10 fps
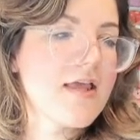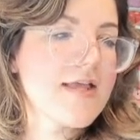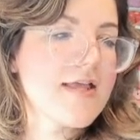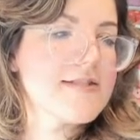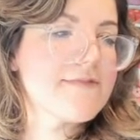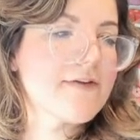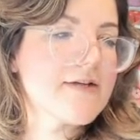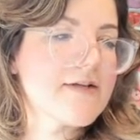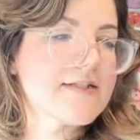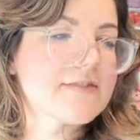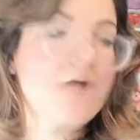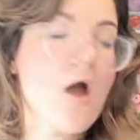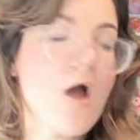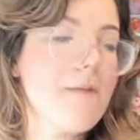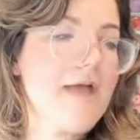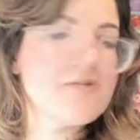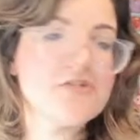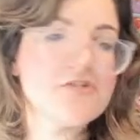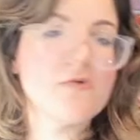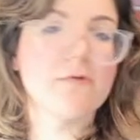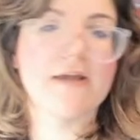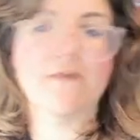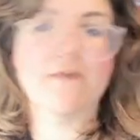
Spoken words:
It's very addictive. I'm just doing whatever.